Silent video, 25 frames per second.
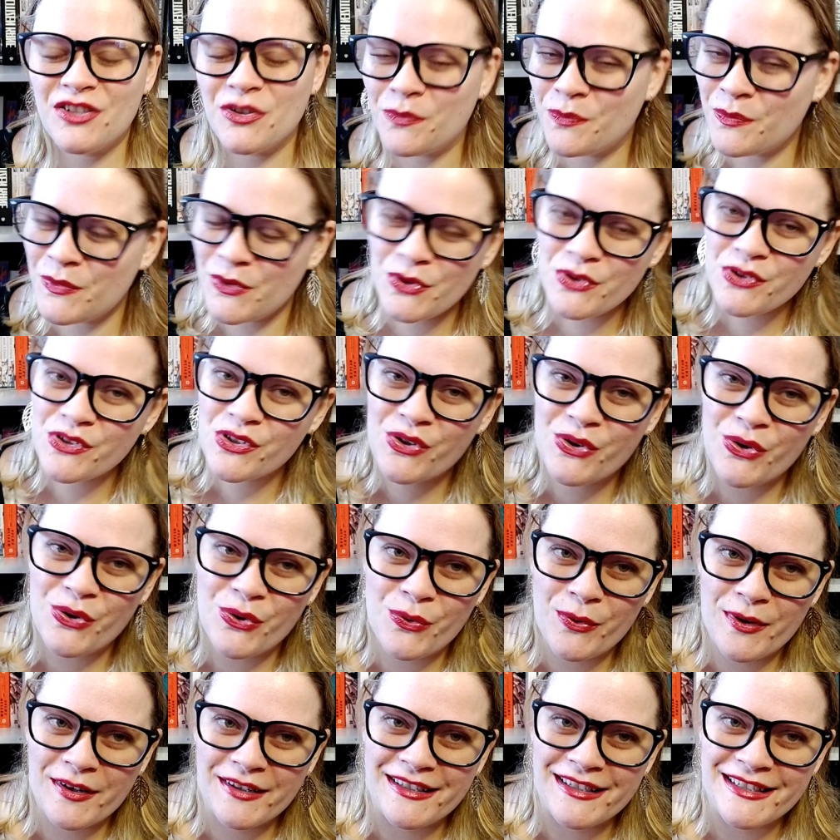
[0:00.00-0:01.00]
musical
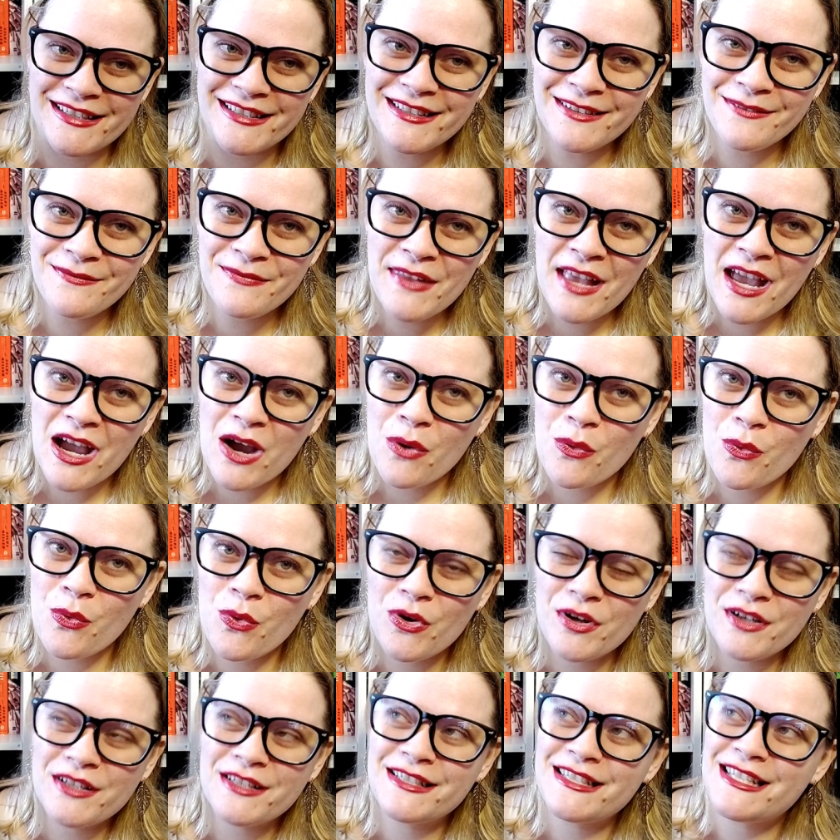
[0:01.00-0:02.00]
Wicked
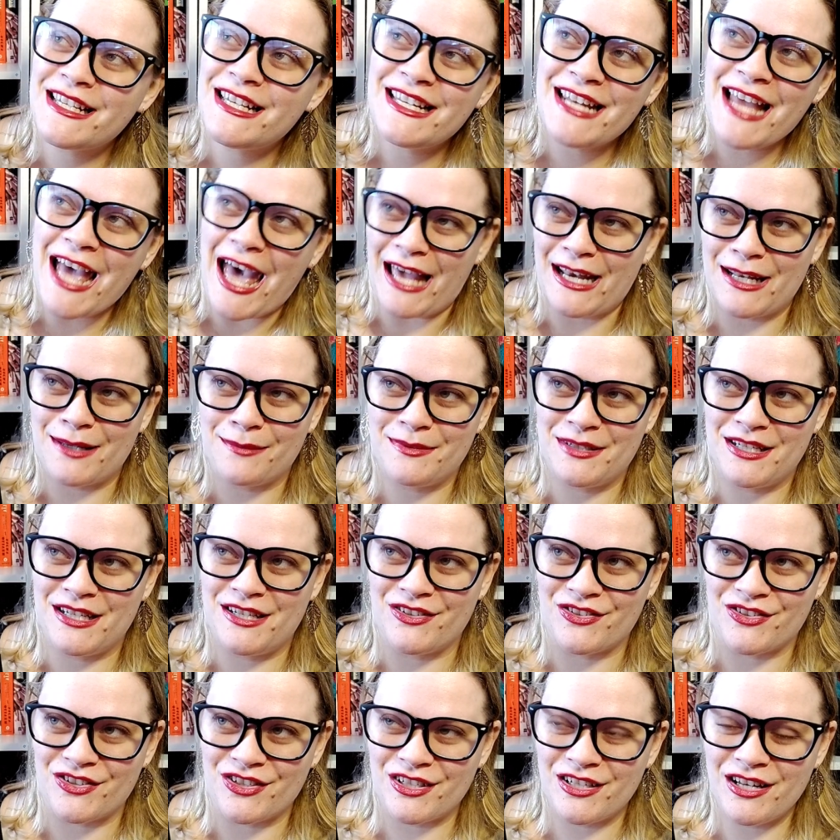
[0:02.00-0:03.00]
was an
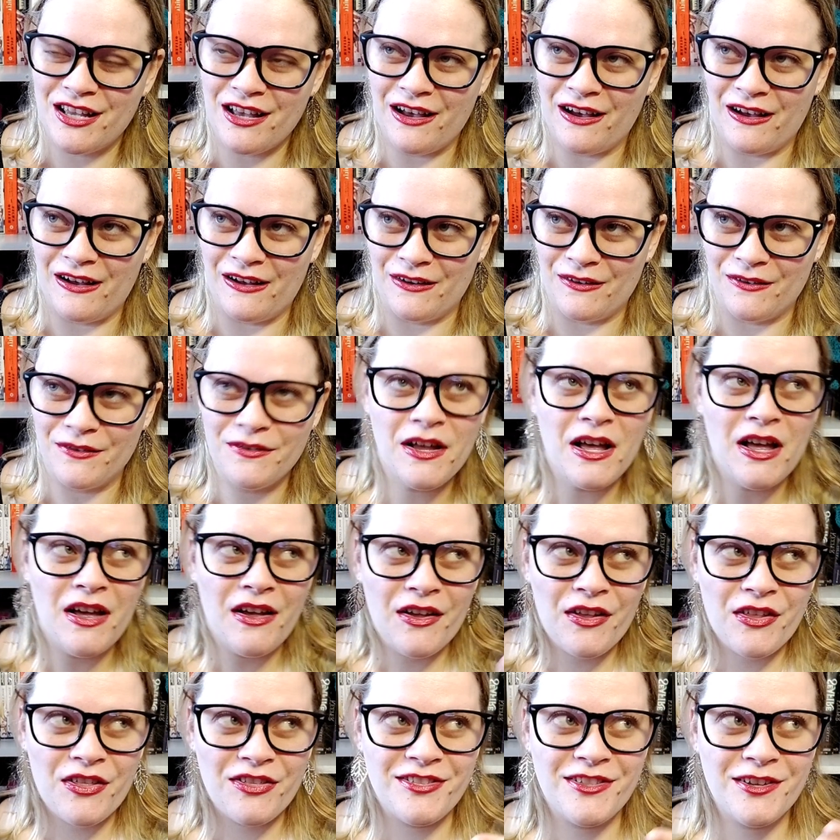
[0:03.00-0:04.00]
adaptation of
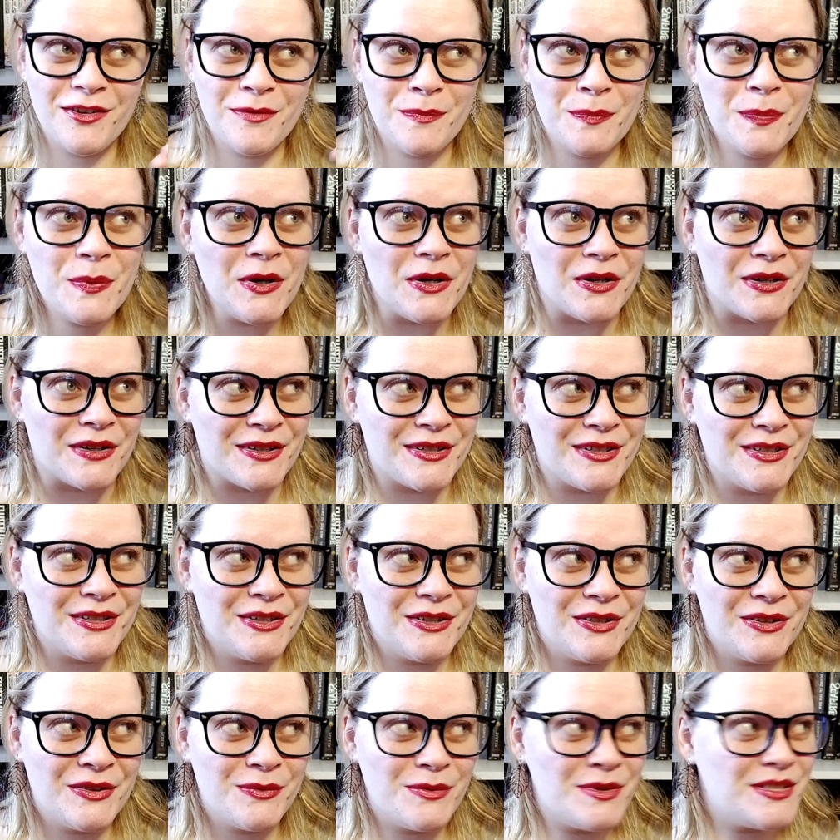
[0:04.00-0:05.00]
the book,
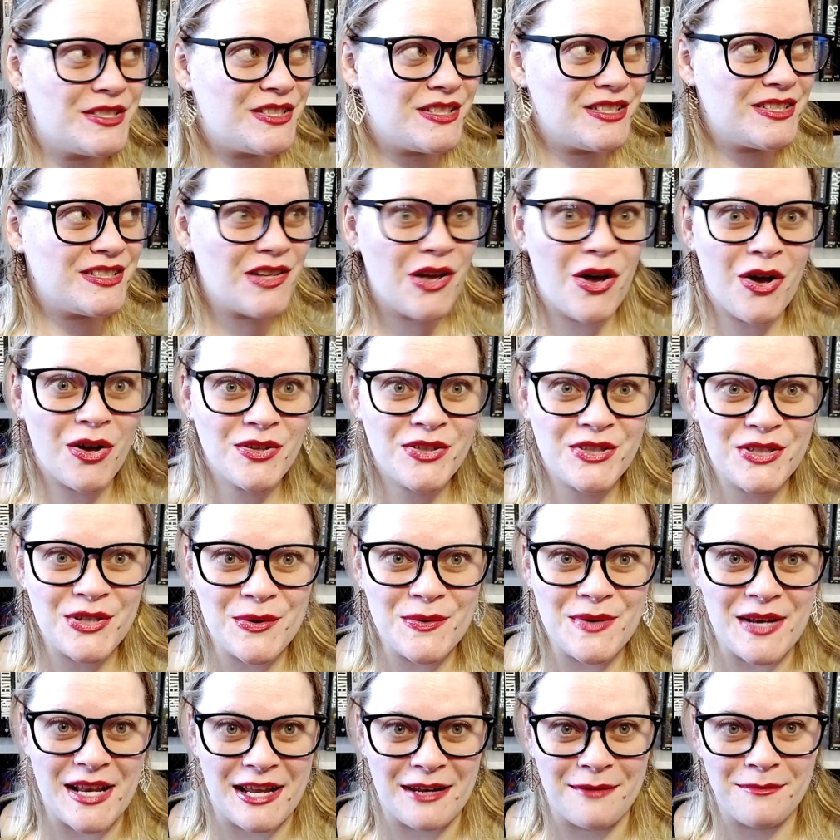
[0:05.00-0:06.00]
which is also
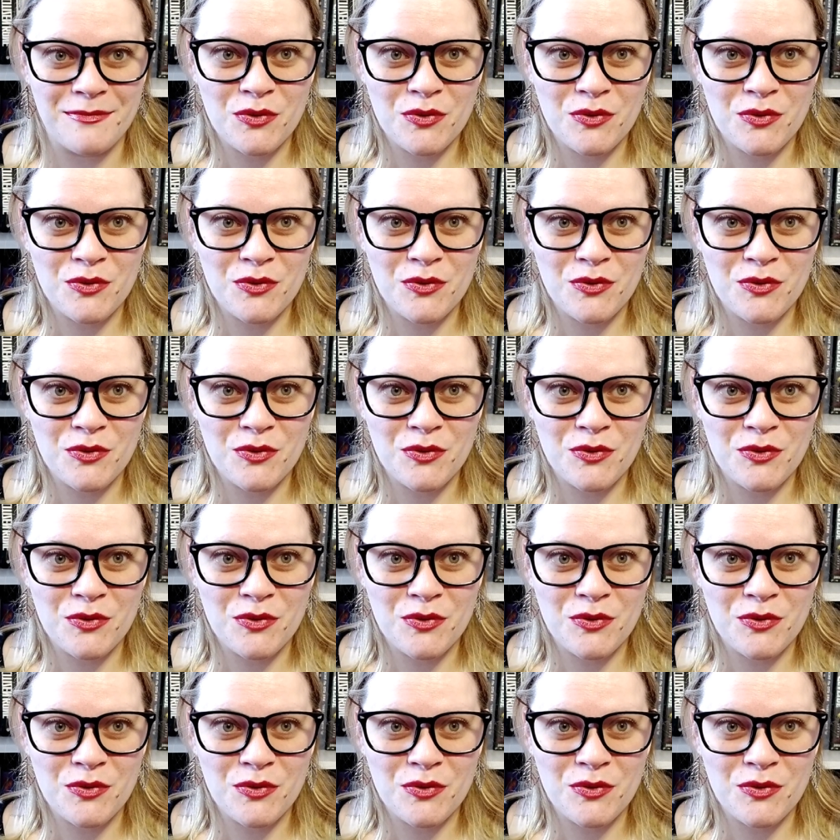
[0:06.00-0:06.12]
named